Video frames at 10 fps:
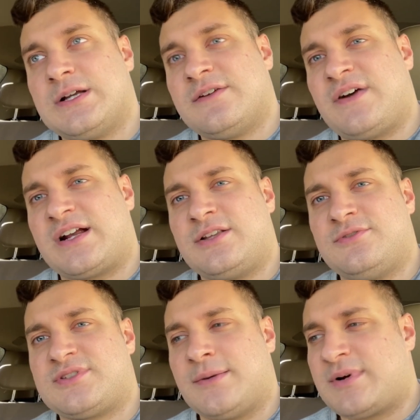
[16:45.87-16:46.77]
if I could do
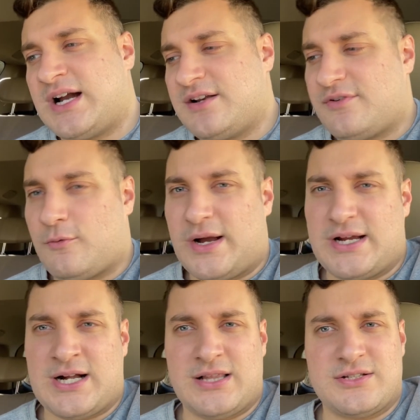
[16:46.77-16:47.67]
some kind of a
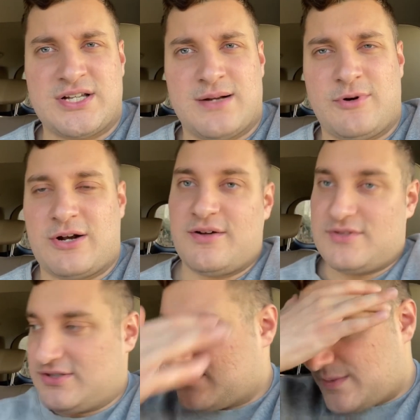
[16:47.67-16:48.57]
white collar job where I don't have
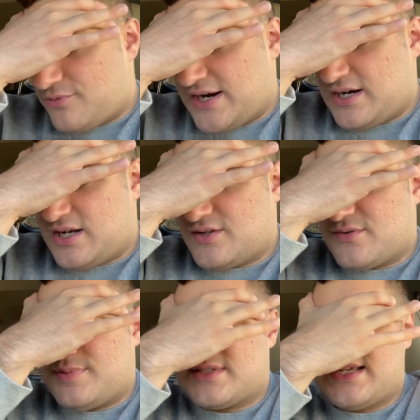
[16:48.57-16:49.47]
to use my brain
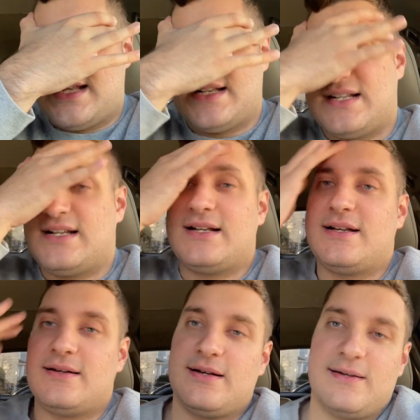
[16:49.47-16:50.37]
100%,
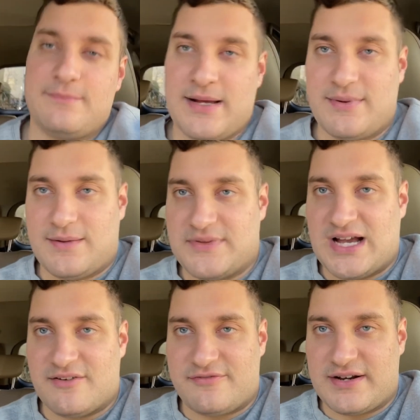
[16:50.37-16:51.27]
maybe I'm
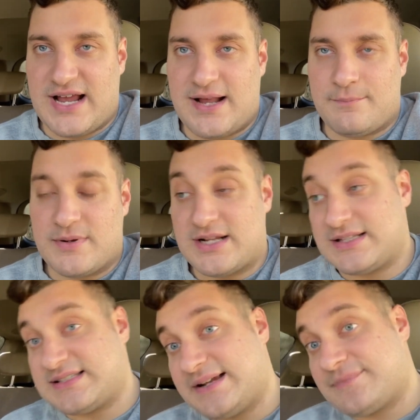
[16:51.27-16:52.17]
down for that. But at
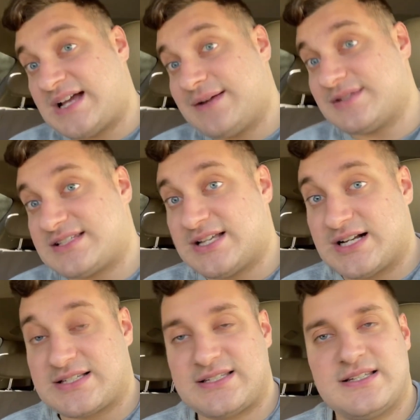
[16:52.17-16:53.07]
the same time, it
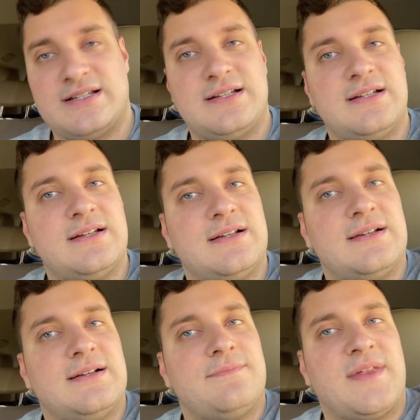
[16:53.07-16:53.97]
sucks.
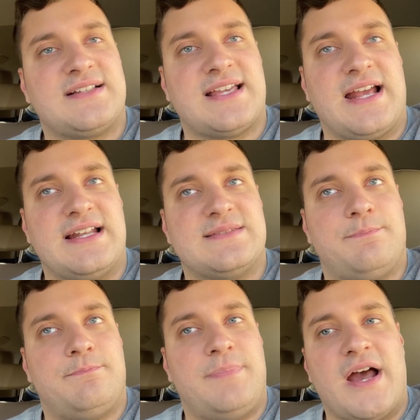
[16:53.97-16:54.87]
Not saying it's
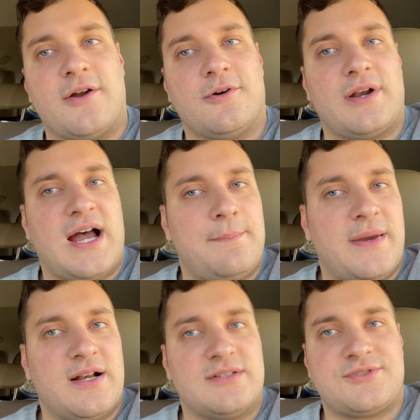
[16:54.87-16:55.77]
better or not
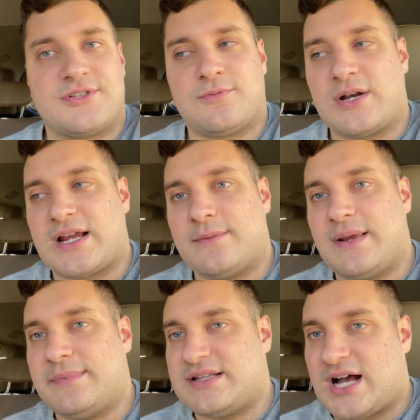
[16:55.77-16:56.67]
better. It's just what I can
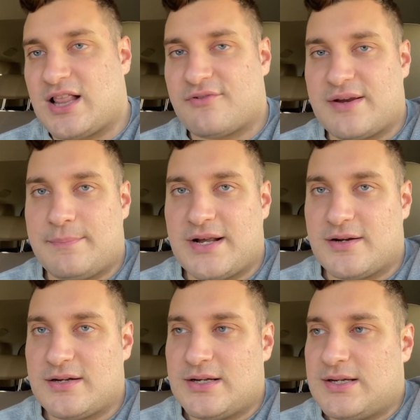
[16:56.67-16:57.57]
maybe tolerate
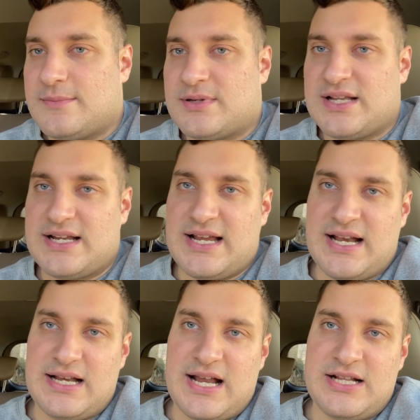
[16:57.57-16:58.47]
better. But then
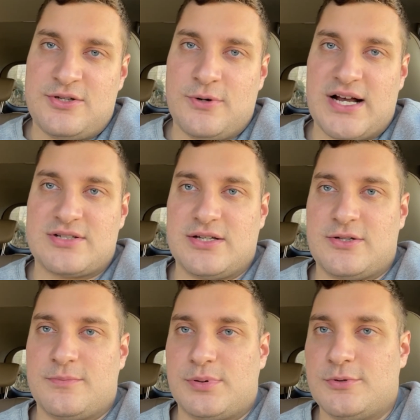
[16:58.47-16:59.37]
again, I do actually
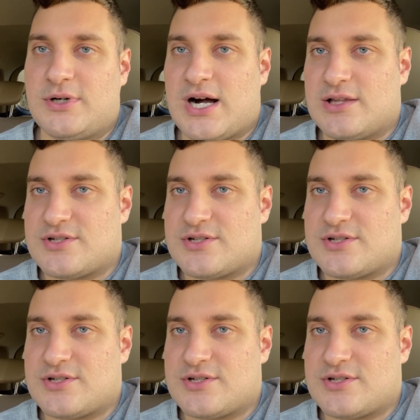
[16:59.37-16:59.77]
do blue collar